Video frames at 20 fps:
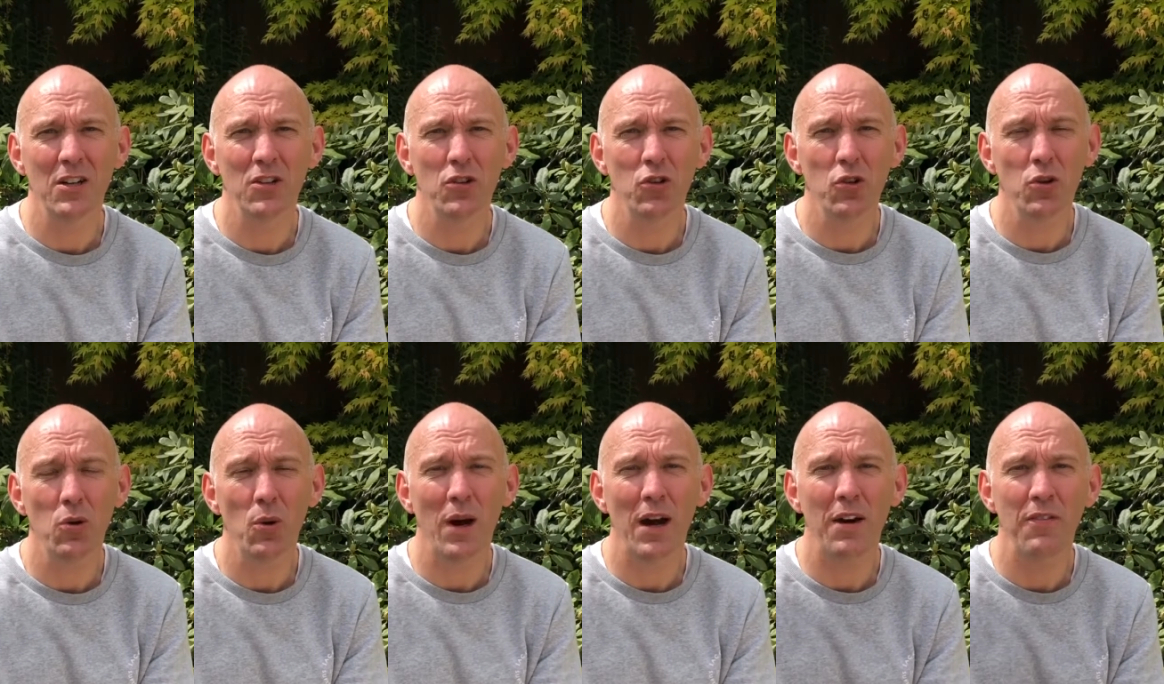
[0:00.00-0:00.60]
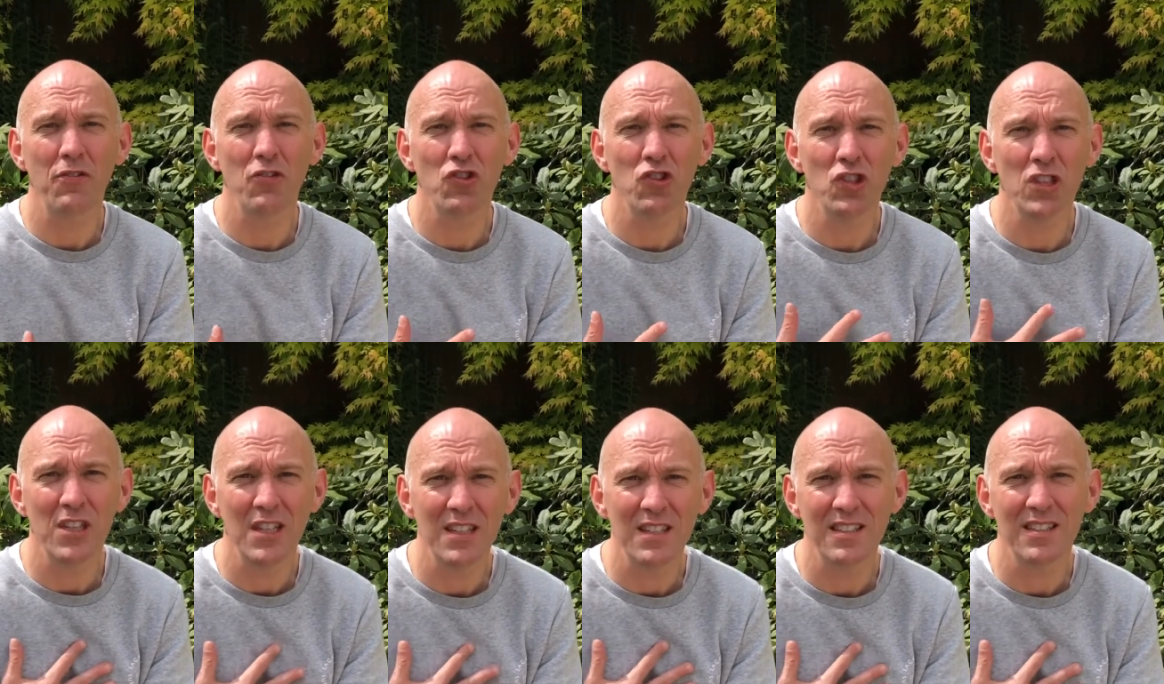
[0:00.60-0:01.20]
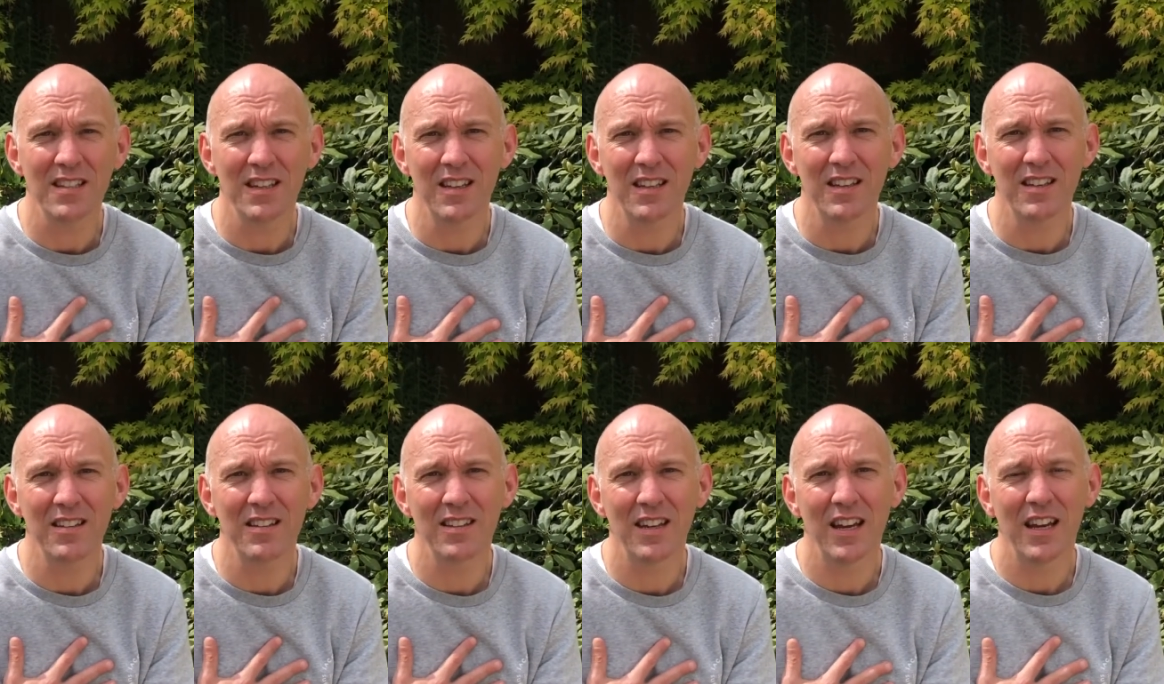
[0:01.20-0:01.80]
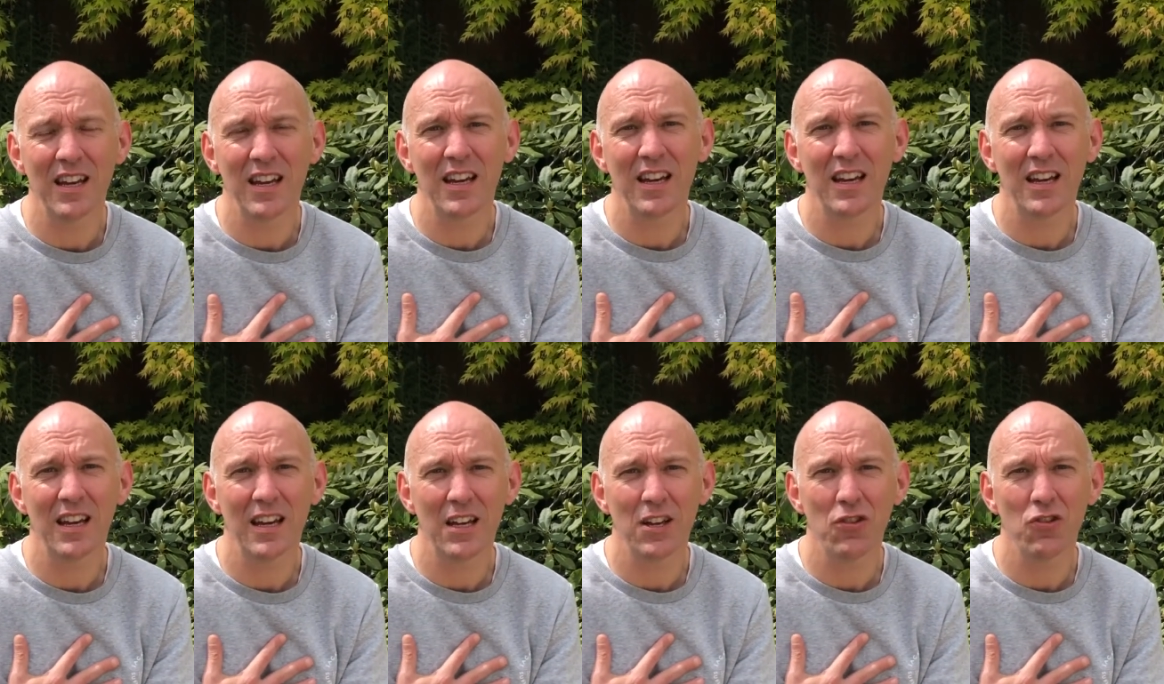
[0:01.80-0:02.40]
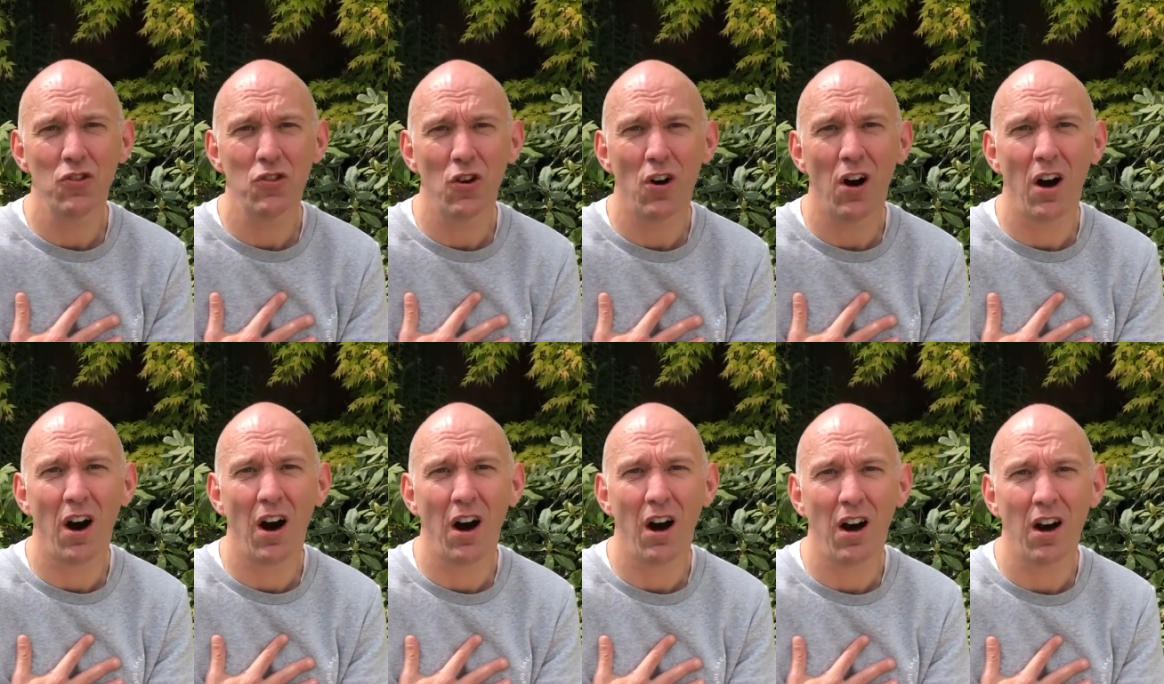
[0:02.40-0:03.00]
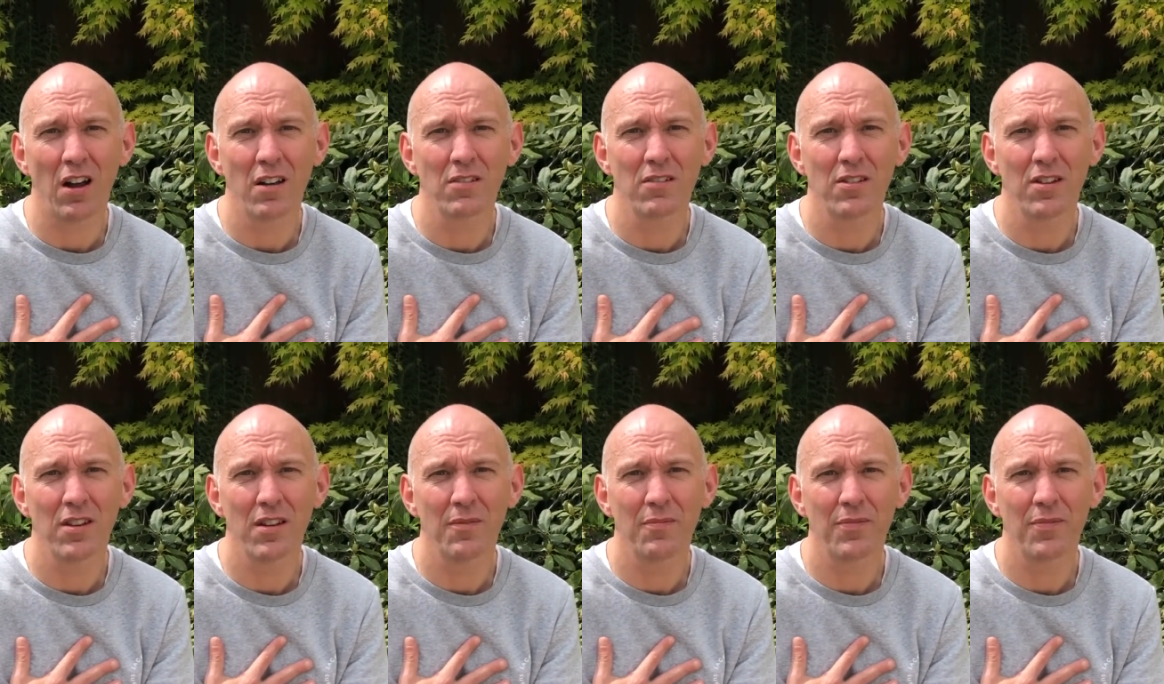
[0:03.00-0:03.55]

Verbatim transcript: Do you have Jesus in your heart?